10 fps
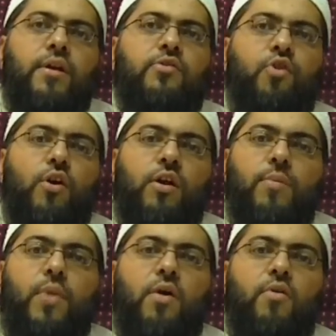He's
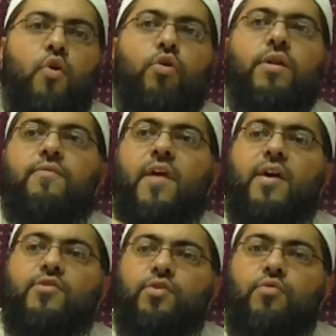talking about holding
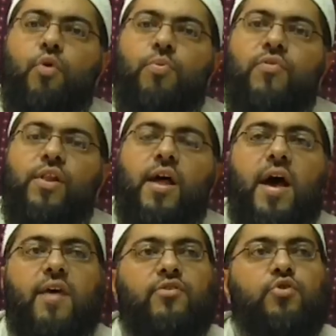fast to the rope of
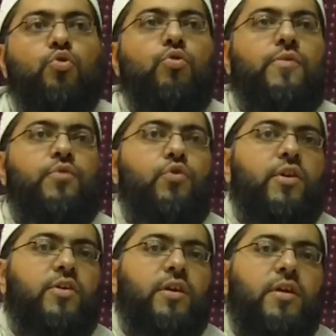Allah as a tool of
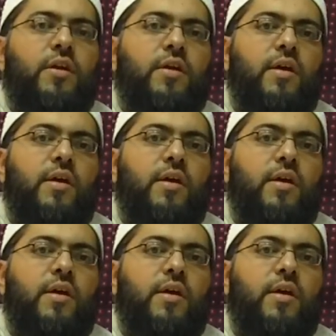unity.